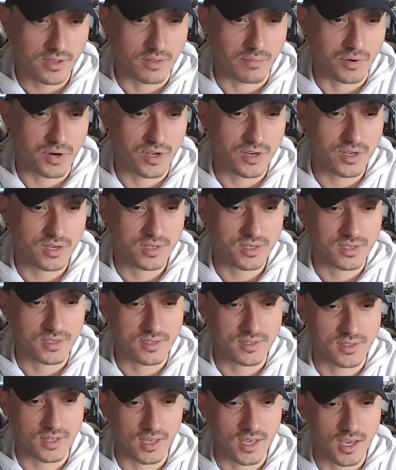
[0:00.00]
The product
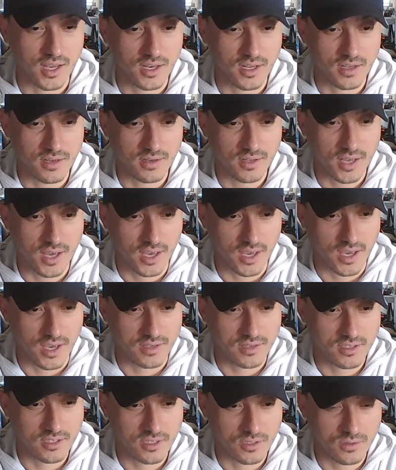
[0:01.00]
is the Quinton
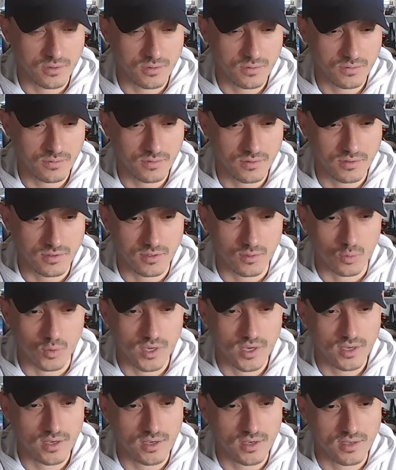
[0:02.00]
KS2. The
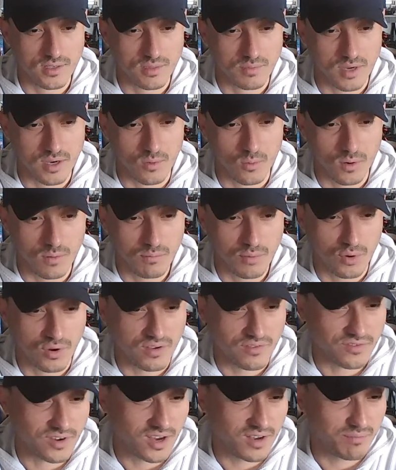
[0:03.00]
weight is about
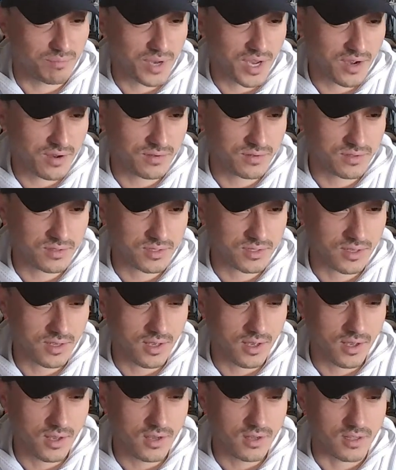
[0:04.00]
1.5 pounds.
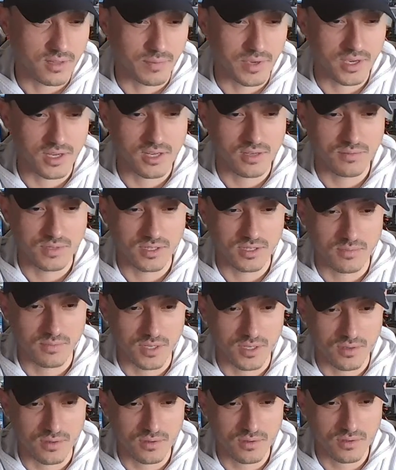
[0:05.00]
The mechanism
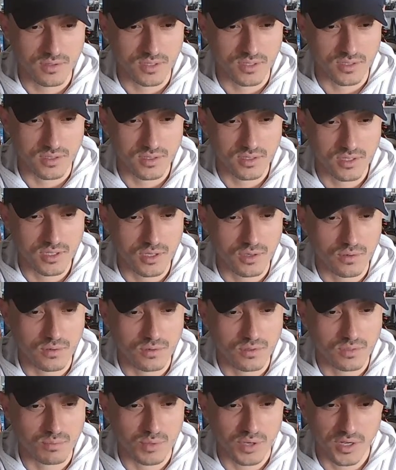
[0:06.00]
used is
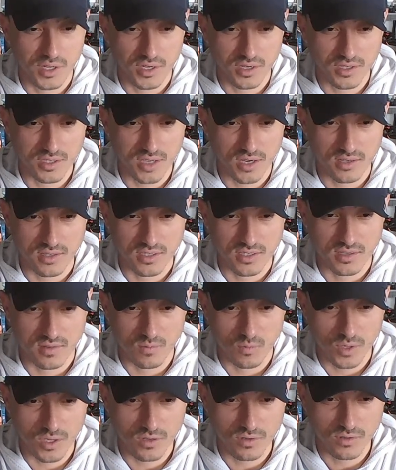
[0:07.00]
two spinning
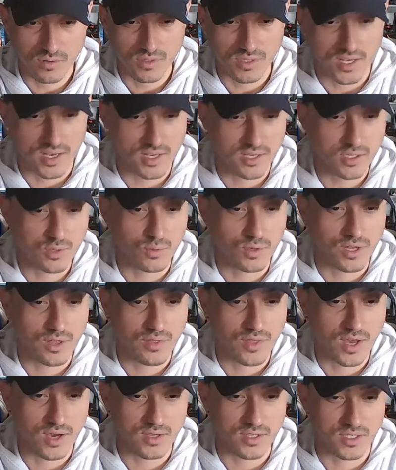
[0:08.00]
tungsten wheels at
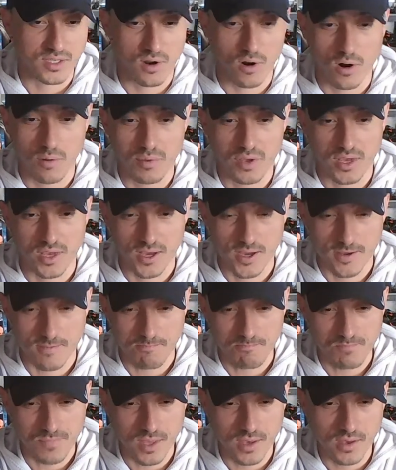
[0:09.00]
20,000
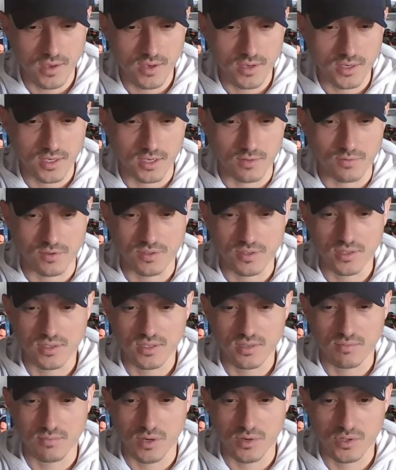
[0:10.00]
RPM. It
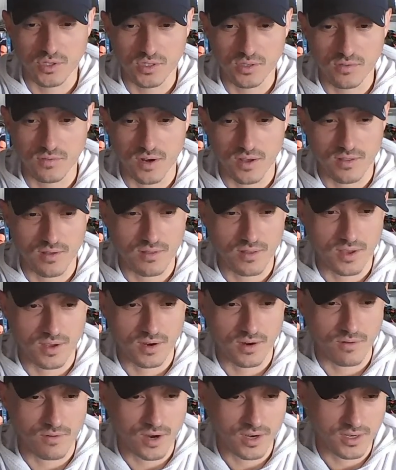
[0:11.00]
resists motion rather
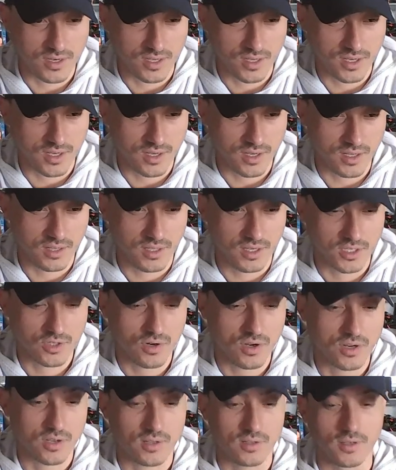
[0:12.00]
than correcting it
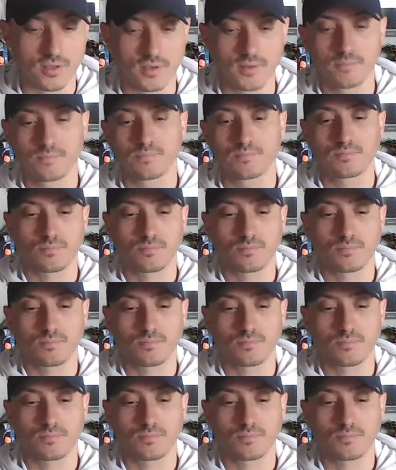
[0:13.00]
electronically.